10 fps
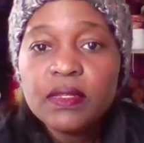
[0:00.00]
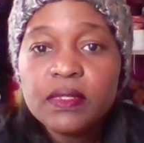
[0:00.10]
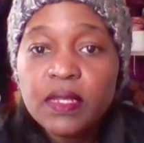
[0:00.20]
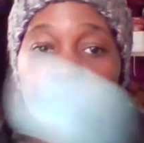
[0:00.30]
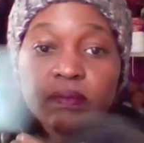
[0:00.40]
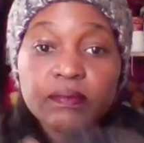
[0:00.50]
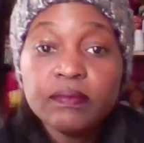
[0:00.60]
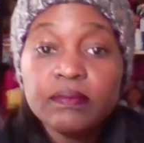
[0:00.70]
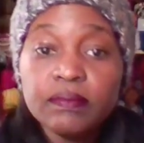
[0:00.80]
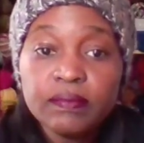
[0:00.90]
so
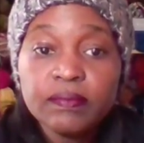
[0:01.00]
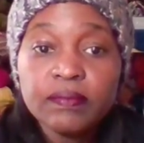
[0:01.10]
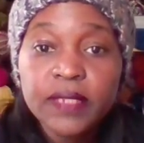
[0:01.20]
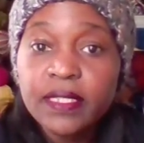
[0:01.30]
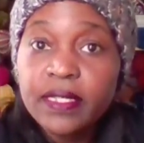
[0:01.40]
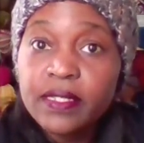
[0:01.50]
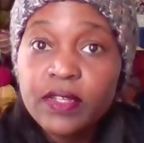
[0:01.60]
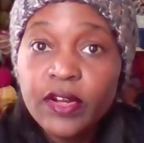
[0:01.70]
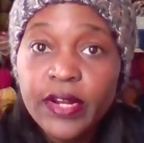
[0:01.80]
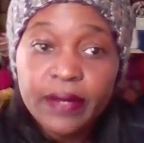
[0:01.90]
let's get
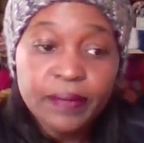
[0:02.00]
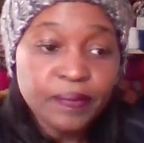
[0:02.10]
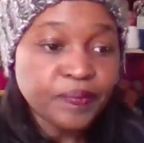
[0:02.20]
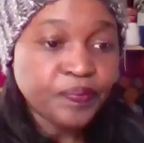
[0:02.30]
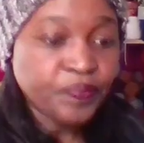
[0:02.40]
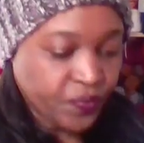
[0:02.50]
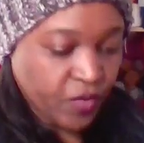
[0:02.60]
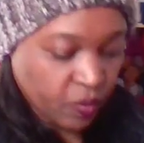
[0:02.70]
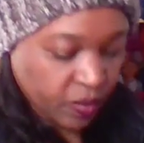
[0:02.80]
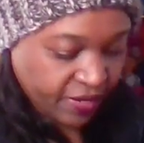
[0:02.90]
started.
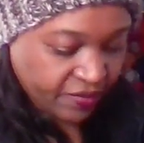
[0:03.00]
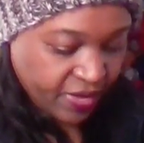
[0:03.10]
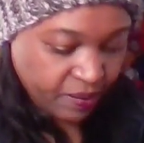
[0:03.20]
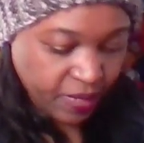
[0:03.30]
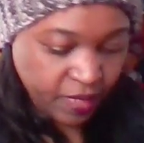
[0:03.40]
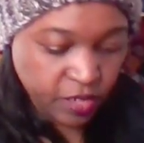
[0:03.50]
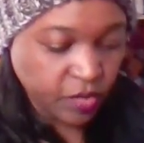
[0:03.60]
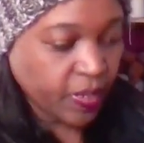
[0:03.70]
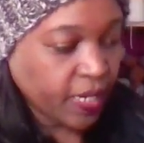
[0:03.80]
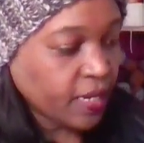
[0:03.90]
What have I been
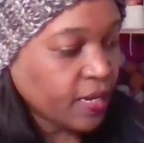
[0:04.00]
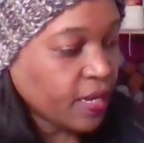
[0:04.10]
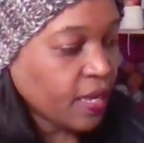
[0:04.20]
doing?